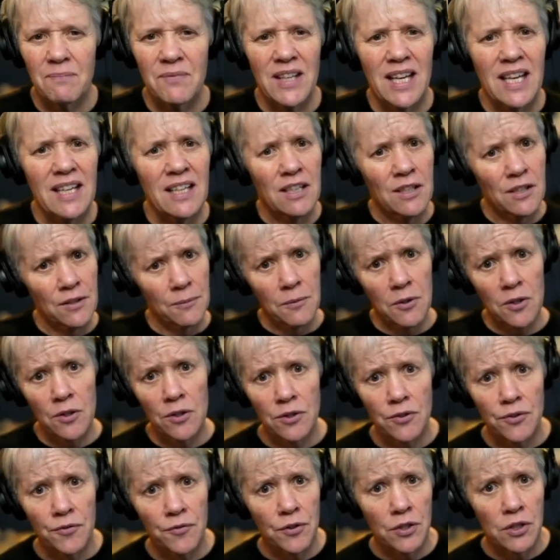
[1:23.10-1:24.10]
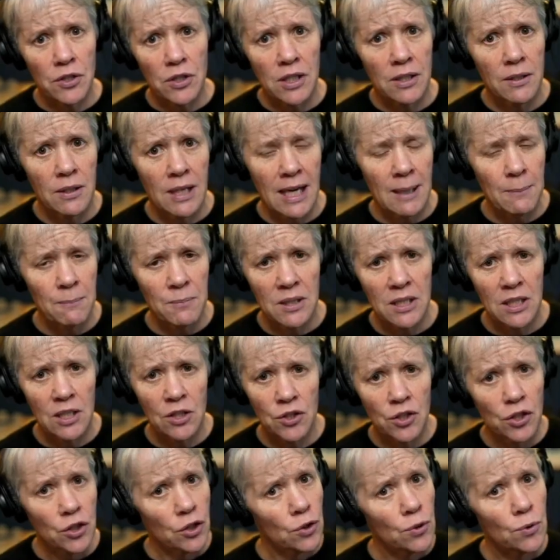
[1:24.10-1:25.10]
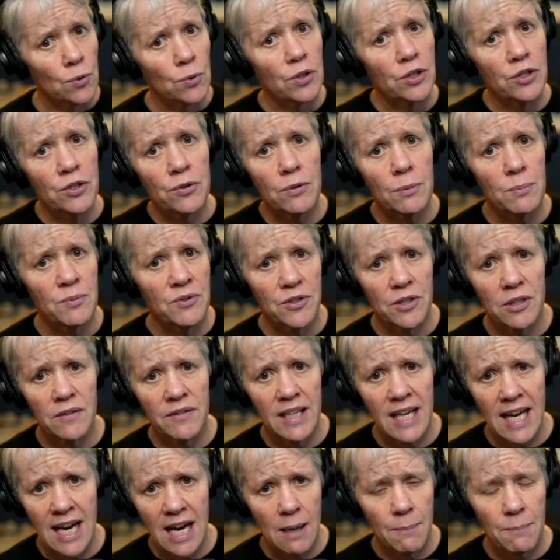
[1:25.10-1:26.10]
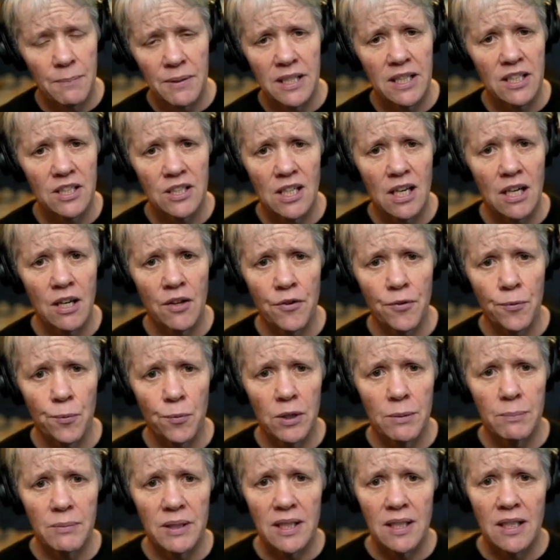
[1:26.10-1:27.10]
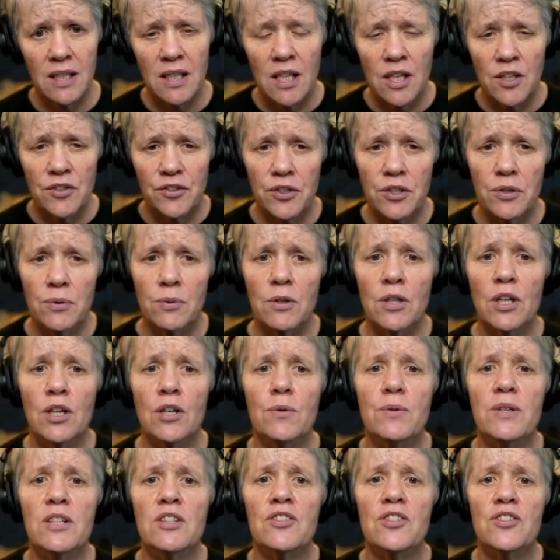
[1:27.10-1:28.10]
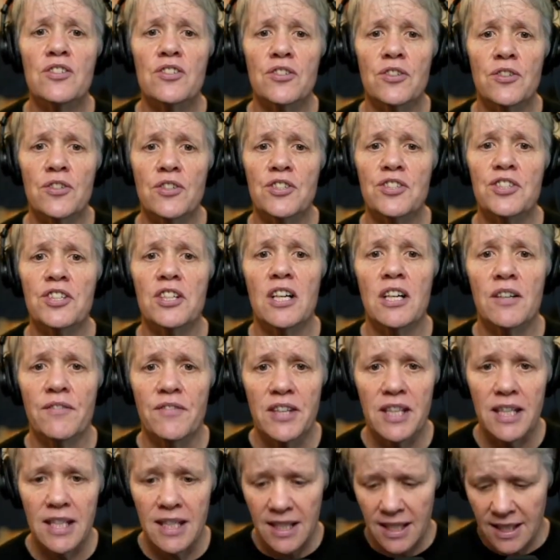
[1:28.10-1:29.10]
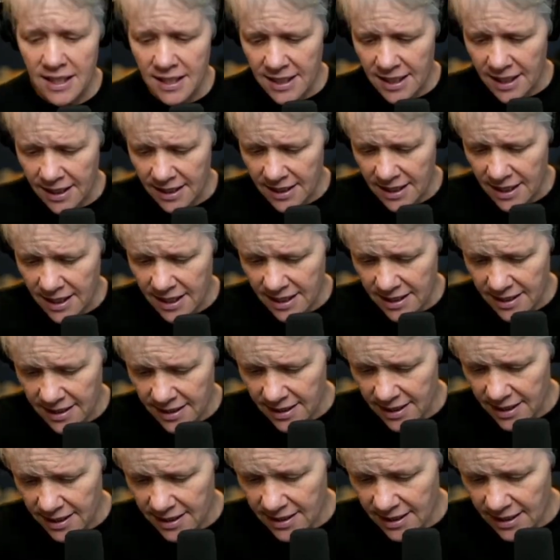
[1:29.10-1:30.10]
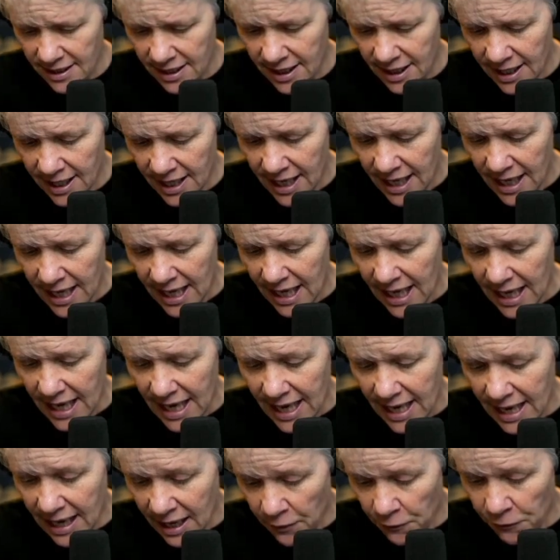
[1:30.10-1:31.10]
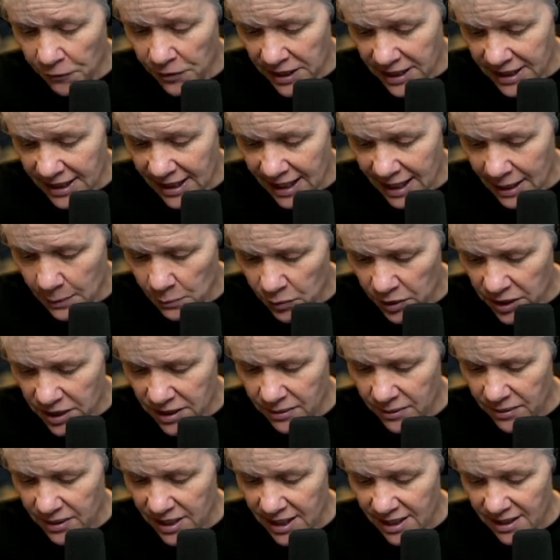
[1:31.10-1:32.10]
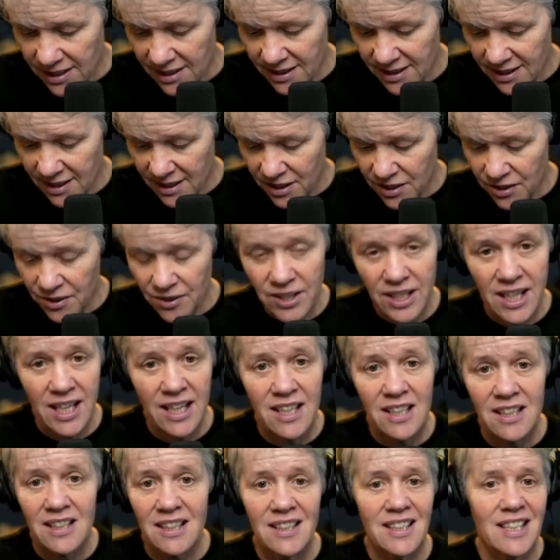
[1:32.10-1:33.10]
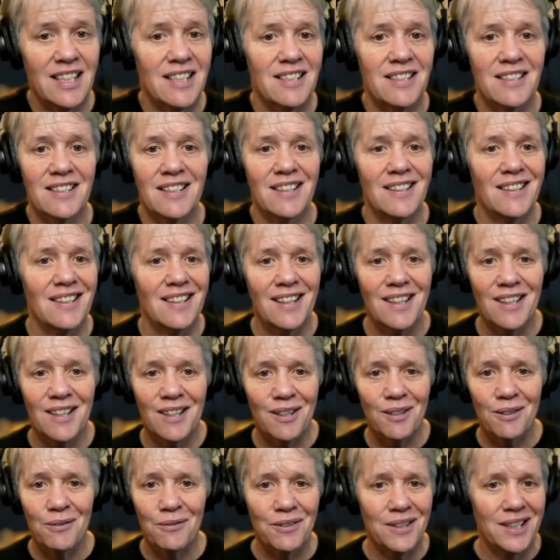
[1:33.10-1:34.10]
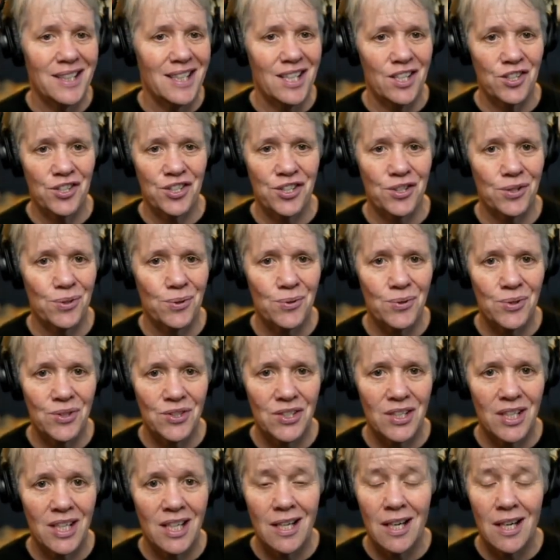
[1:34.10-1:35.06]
And it occurs for it happening to you or you observe it happening to other women. So you go in search of the indignities list. Every time we do this, you'll get a list of issues.